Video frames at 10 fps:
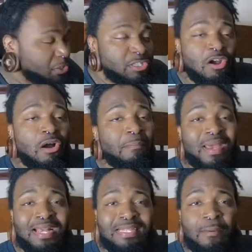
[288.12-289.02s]
guitar
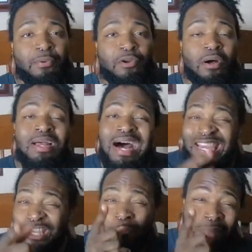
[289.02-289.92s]
bag that I put it on.
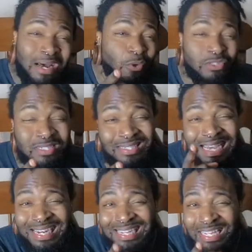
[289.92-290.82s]
I hear Mono's
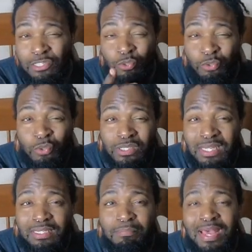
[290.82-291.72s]
got a nice little
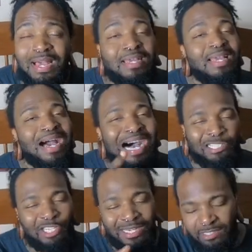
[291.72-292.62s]
ukulele bag.
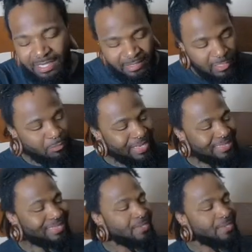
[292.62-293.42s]
I tried to check the specs. I